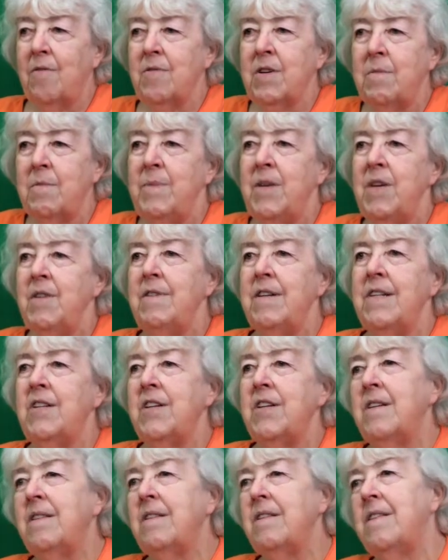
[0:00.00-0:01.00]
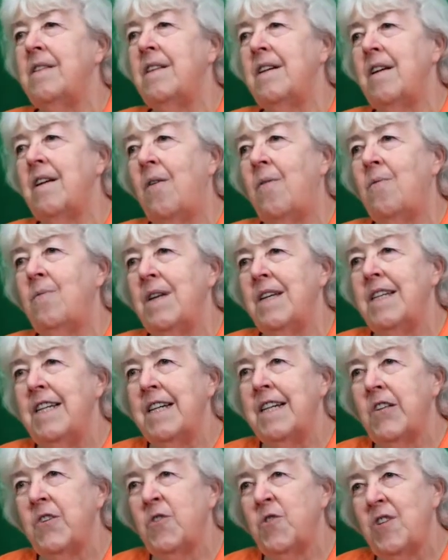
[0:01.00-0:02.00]
community that only
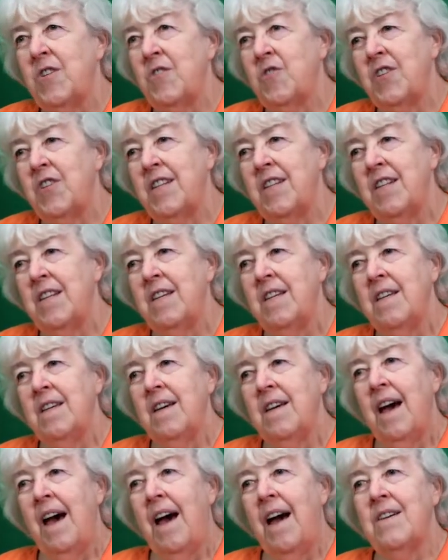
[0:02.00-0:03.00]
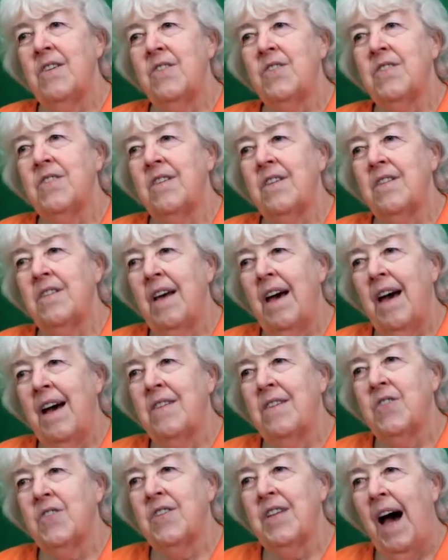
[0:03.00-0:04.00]
existed as
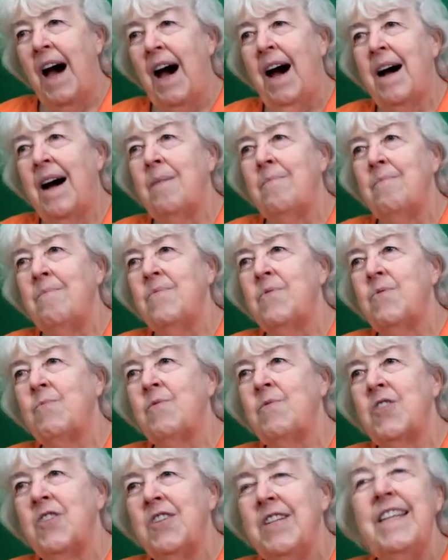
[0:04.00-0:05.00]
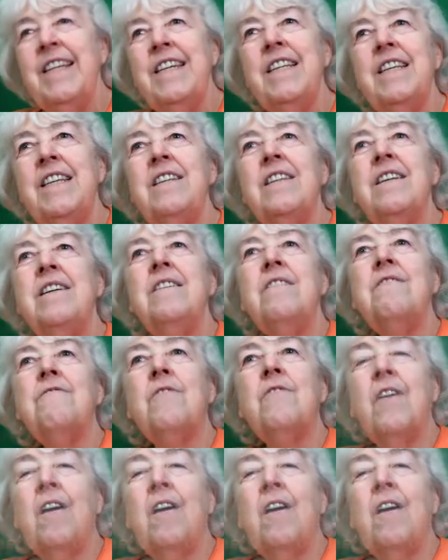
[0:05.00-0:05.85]
times was needed for